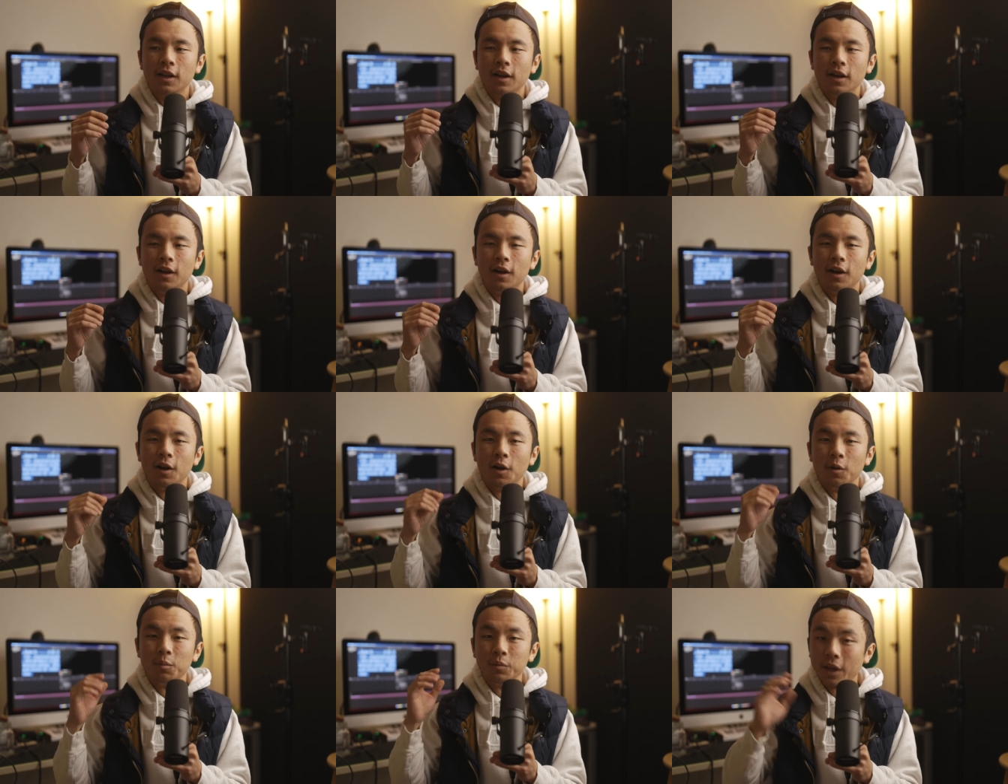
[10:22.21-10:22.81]

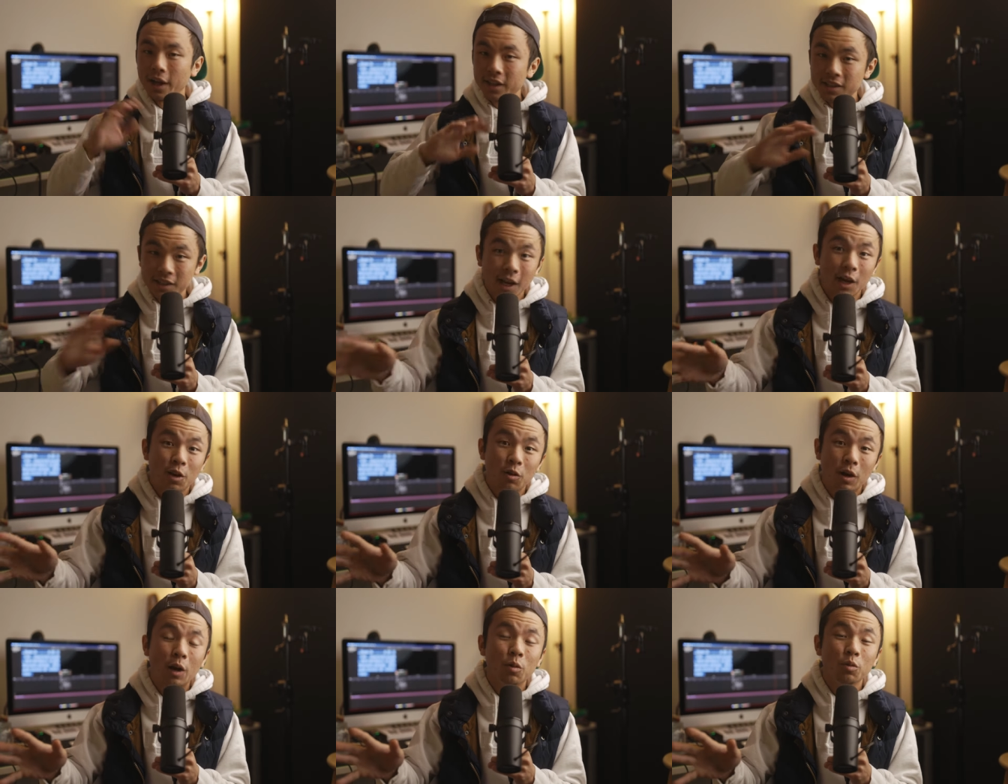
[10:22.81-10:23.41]
Um, that's
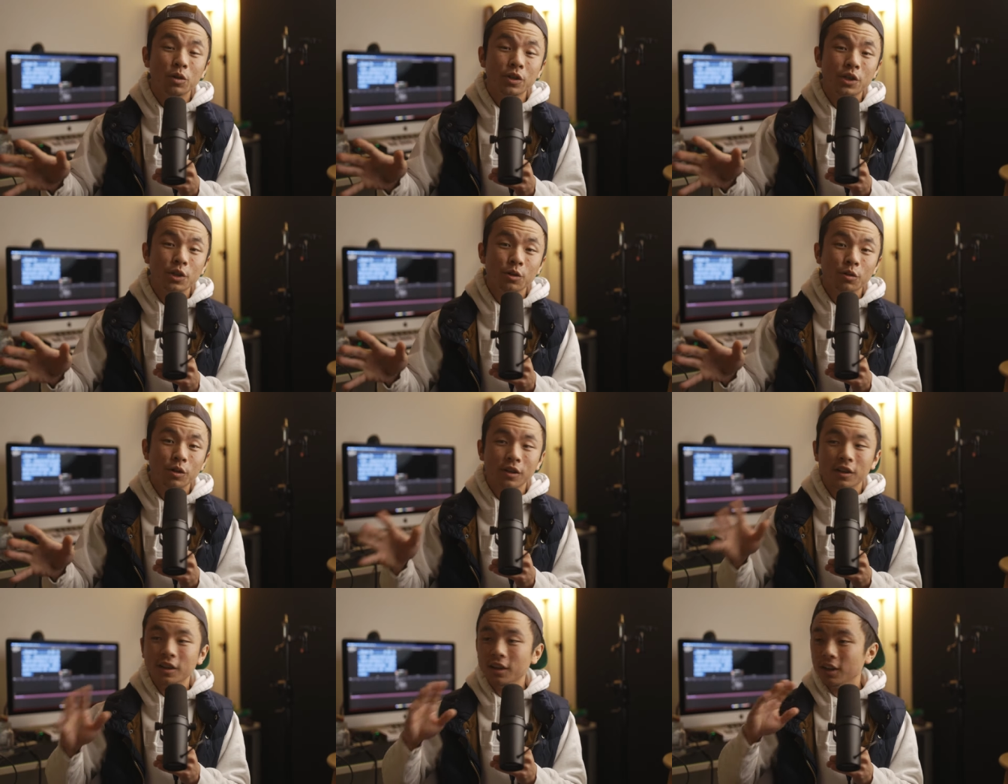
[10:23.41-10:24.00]
how I would do
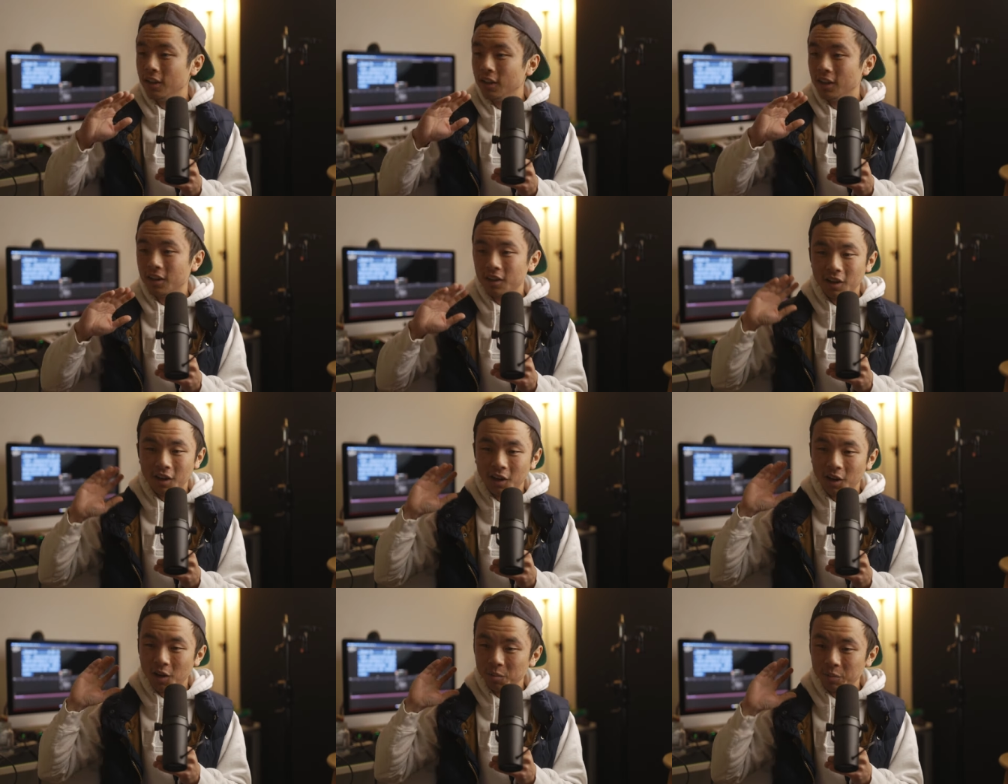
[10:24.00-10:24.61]
it.
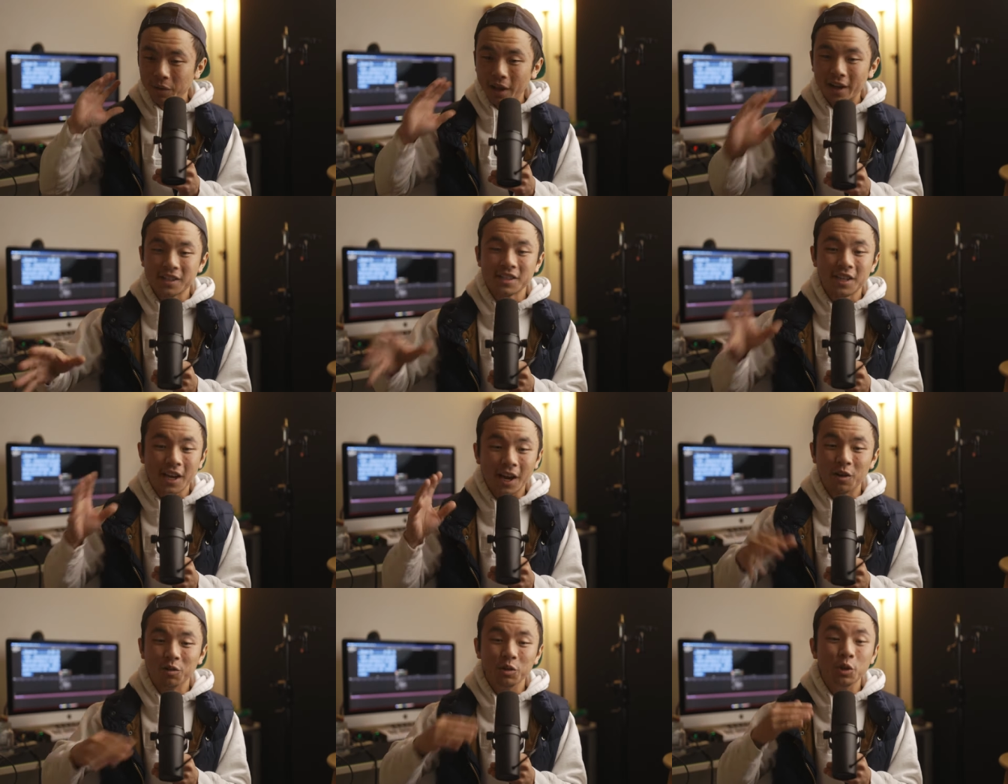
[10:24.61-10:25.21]
Um, that's
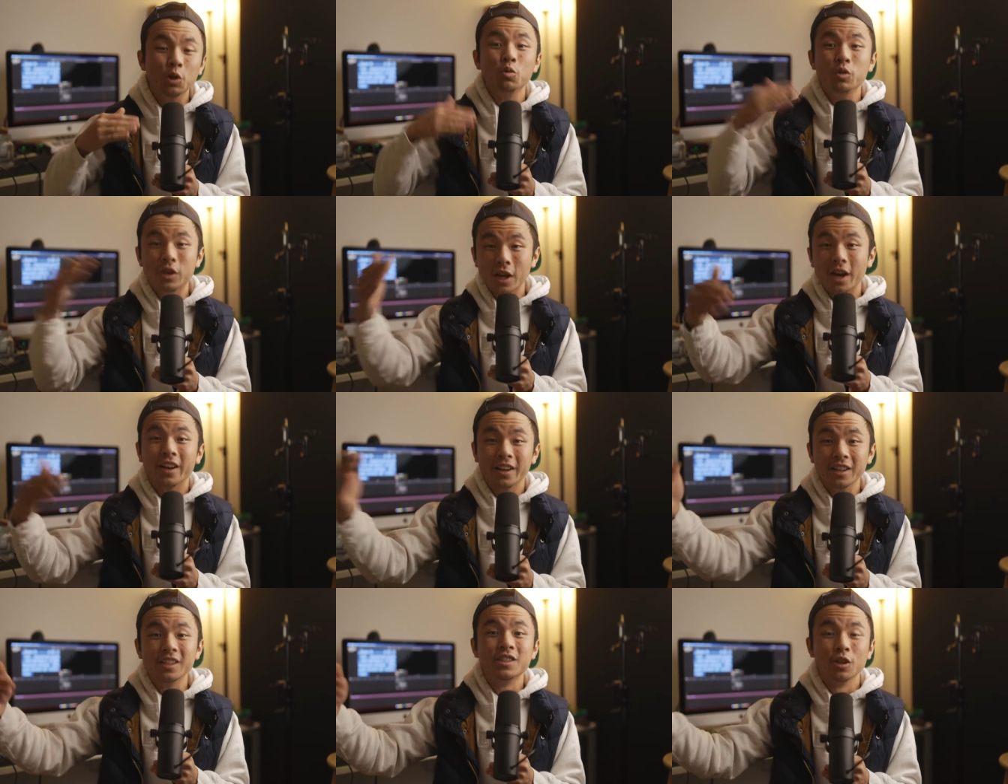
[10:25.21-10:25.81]
how you
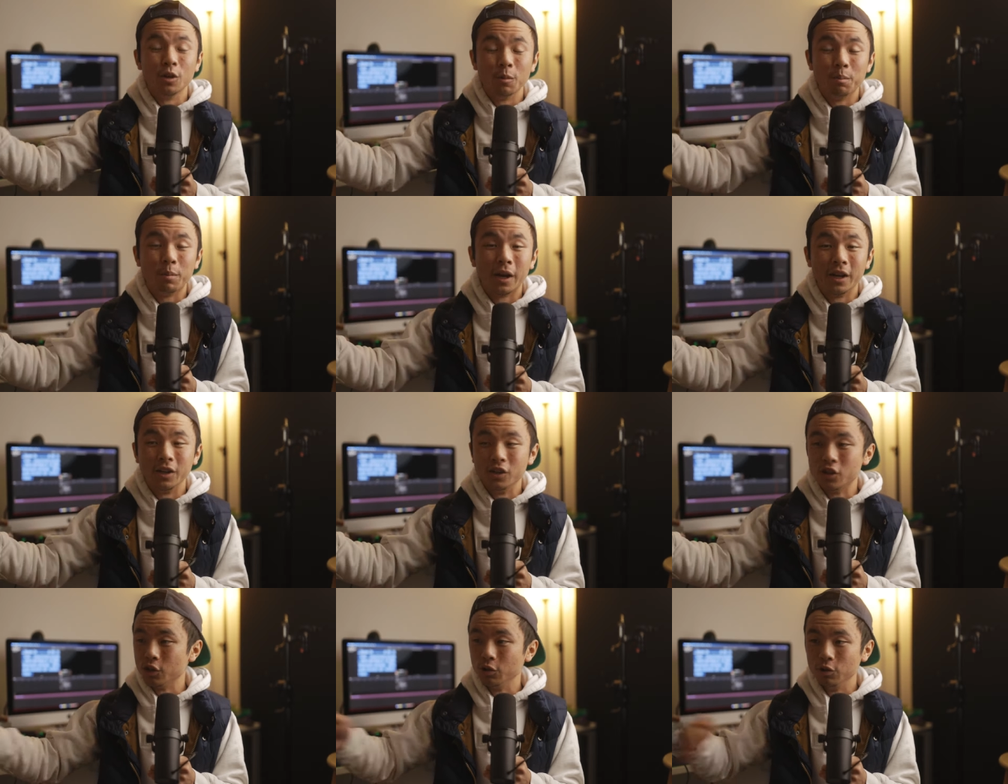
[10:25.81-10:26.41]
get into the
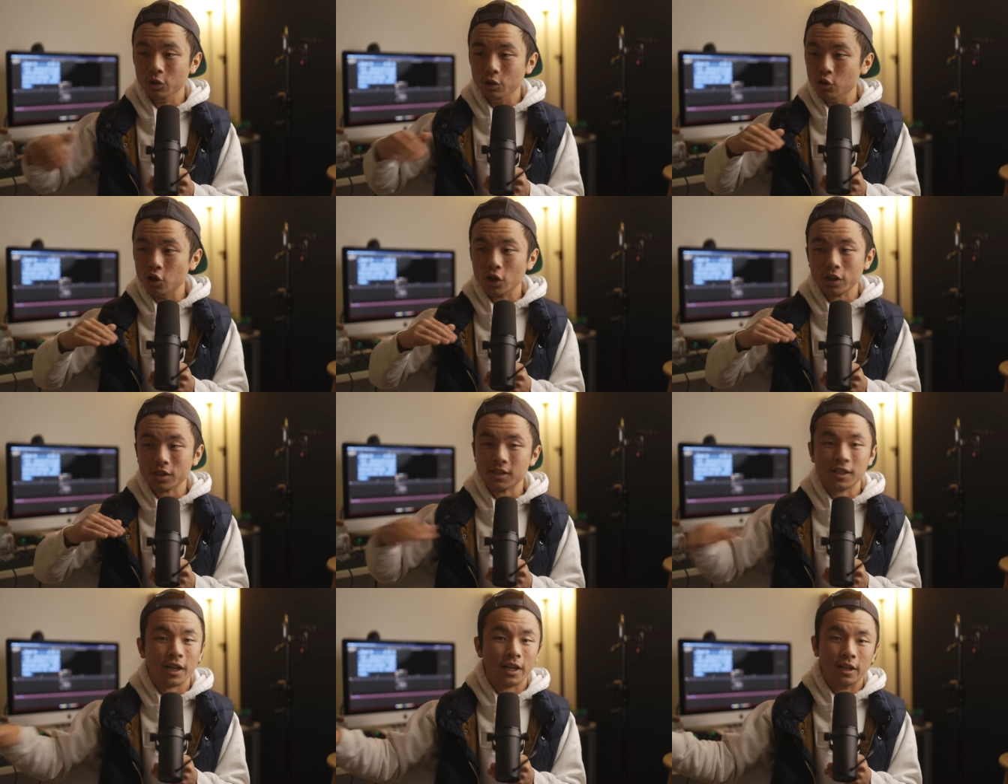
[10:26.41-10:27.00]
paid shoot. You
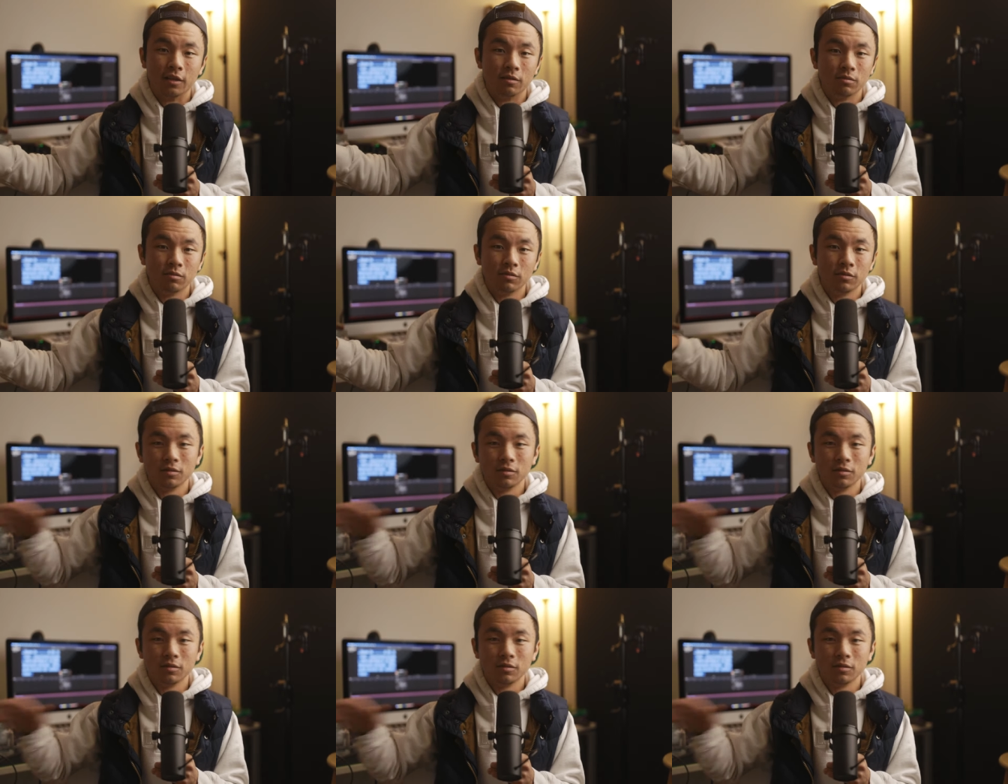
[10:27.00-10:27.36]
just say it.